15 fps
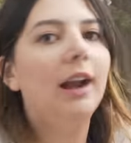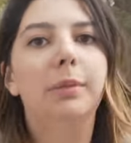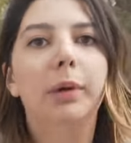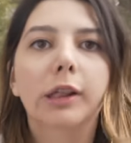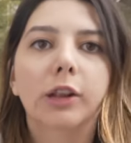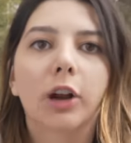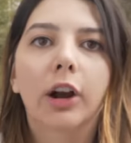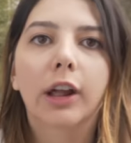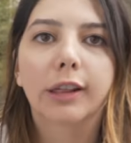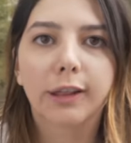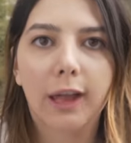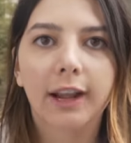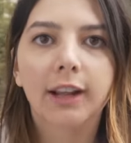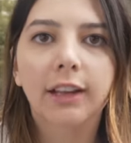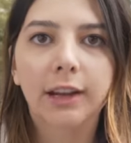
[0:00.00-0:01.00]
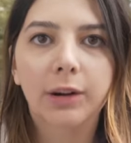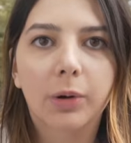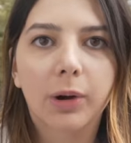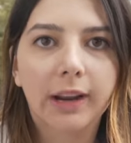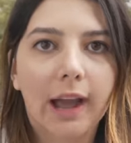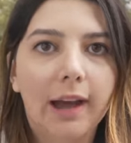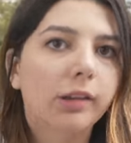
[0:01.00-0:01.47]
I'm gonna start a cycling
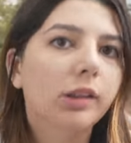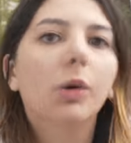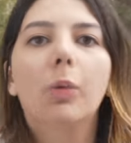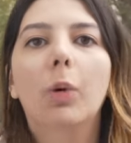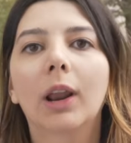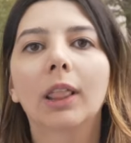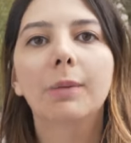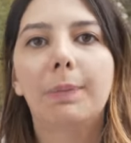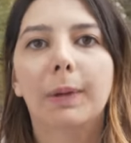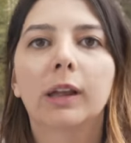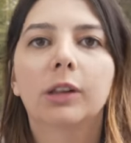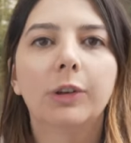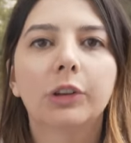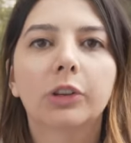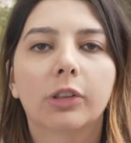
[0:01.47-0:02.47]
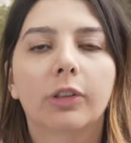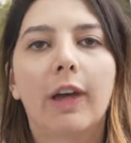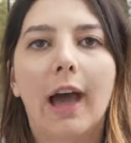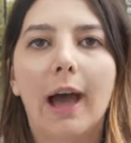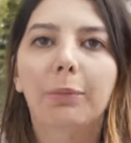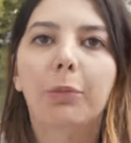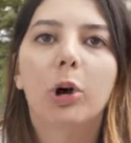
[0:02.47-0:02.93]
workout. So one of the biggest features of
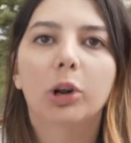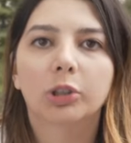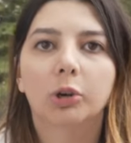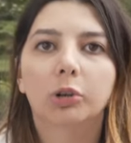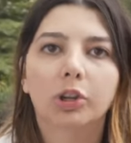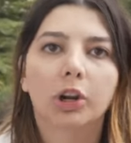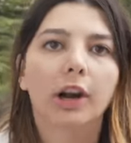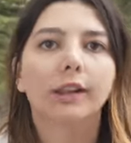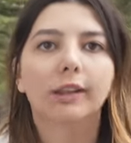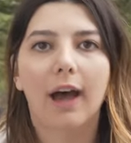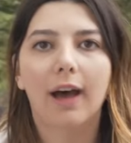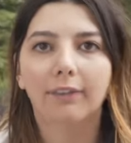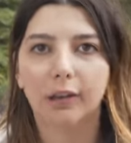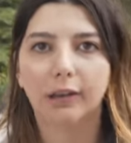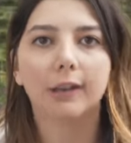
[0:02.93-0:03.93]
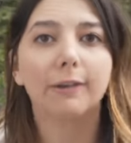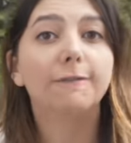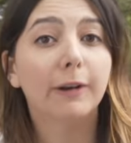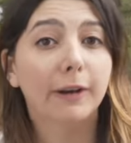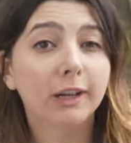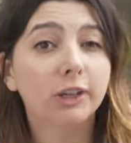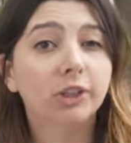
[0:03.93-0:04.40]
the Apple Watch Ultra is obviously
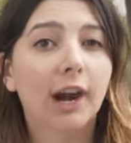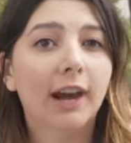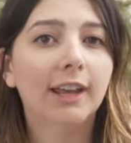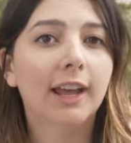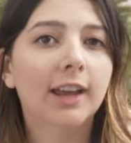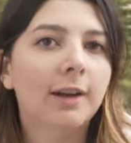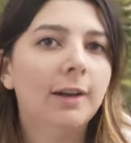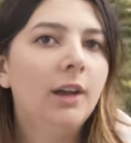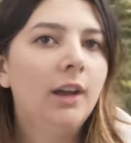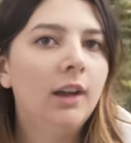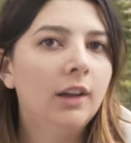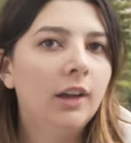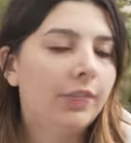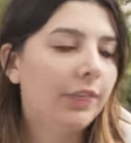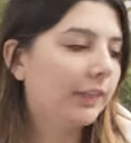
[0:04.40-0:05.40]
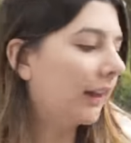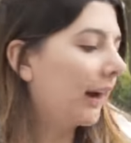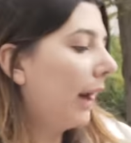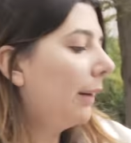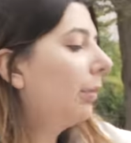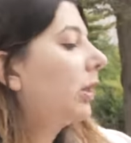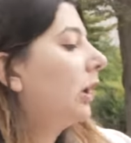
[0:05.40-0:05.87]
fitness tracking. I think that
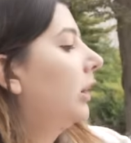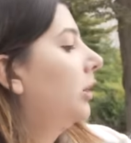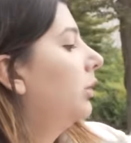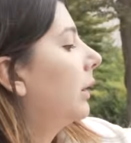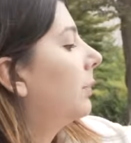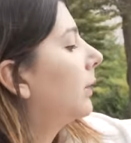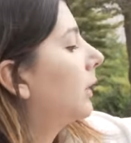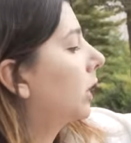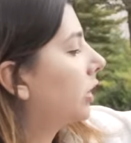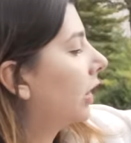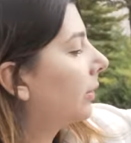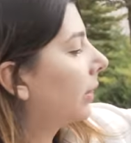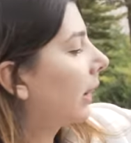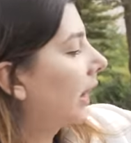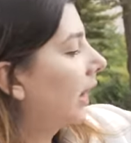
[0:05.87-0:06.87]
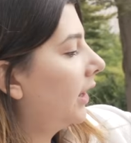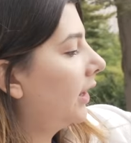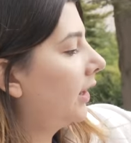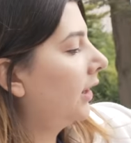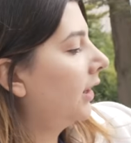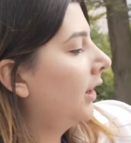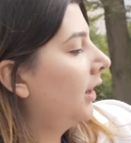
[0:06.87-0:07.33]
Apple's in a unique position where
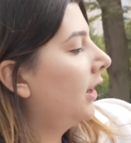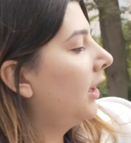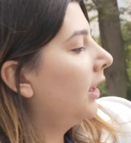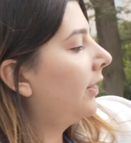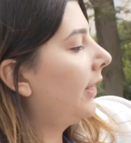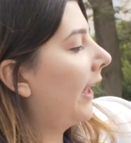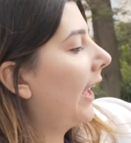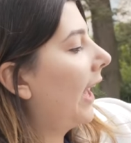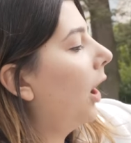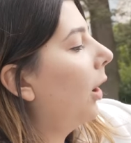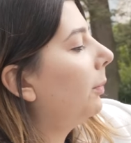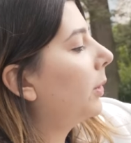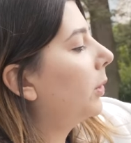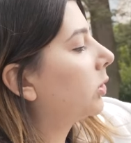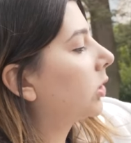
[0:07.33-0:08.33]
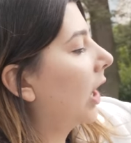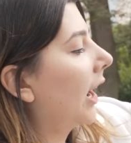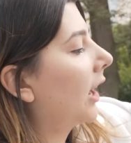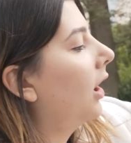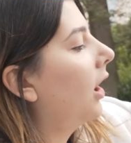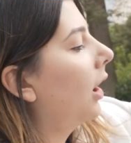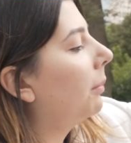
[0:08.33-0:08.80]
they help you
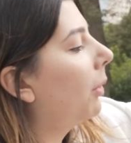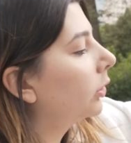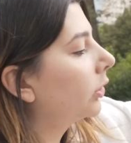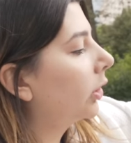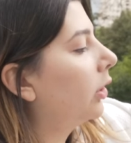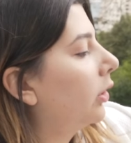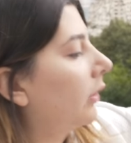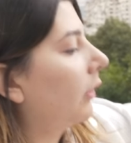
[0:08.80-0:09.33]
track a multitude of